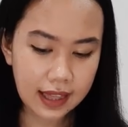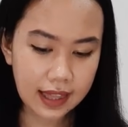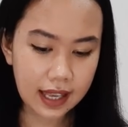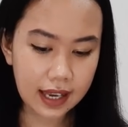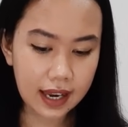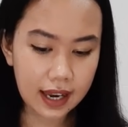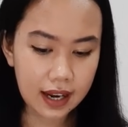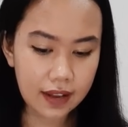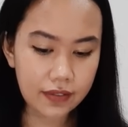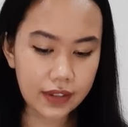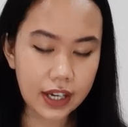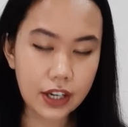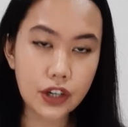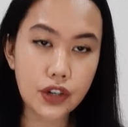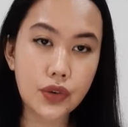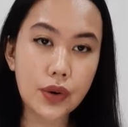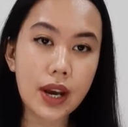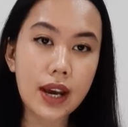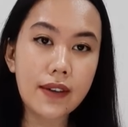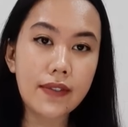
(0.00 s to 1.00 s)
that kind of like
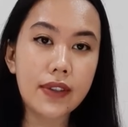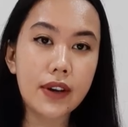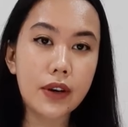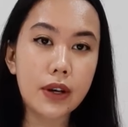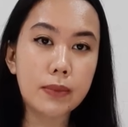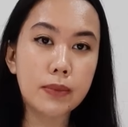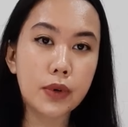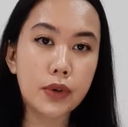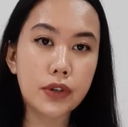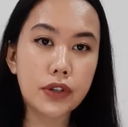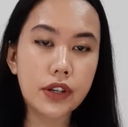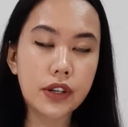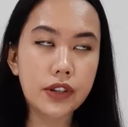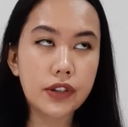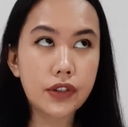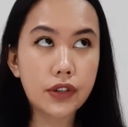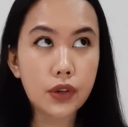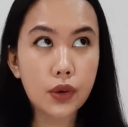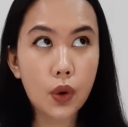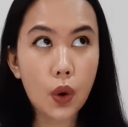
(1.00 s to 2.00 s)
drive their
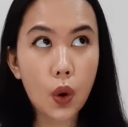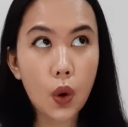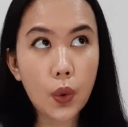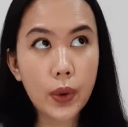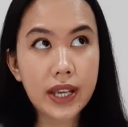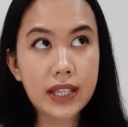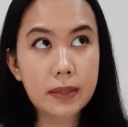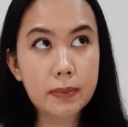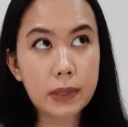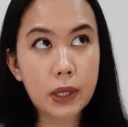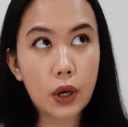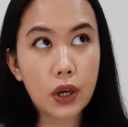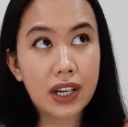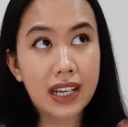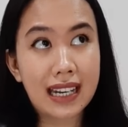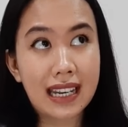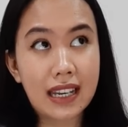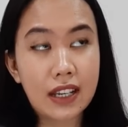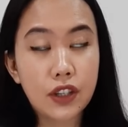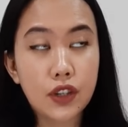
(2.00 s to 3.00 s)
emotions to always be on
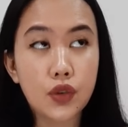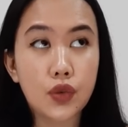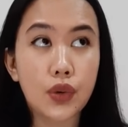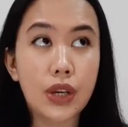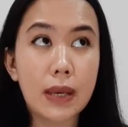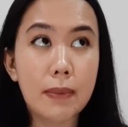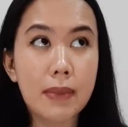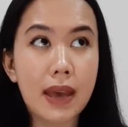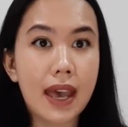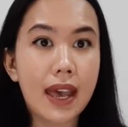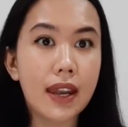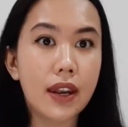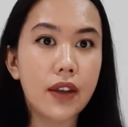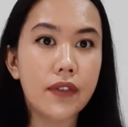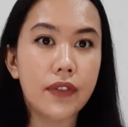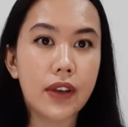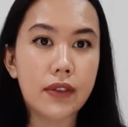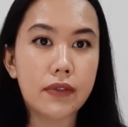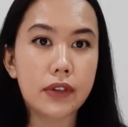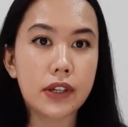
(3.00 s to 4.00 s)
an extreme end
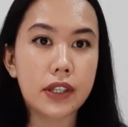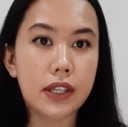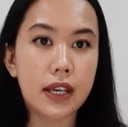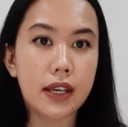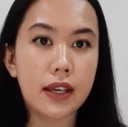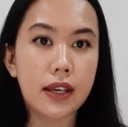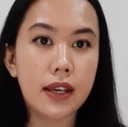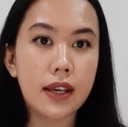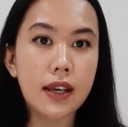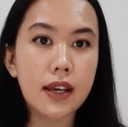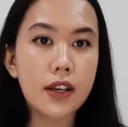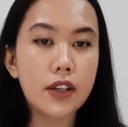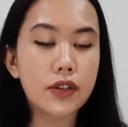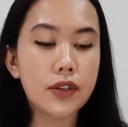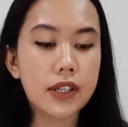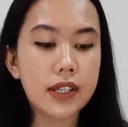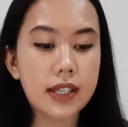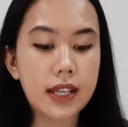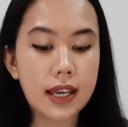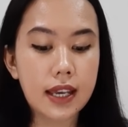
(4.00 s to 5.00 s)
of everything.
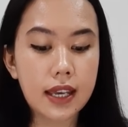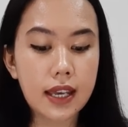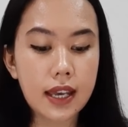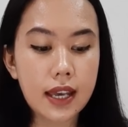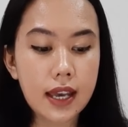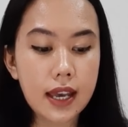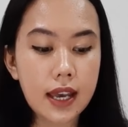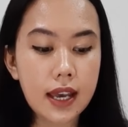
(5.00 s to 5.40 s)
So it's like,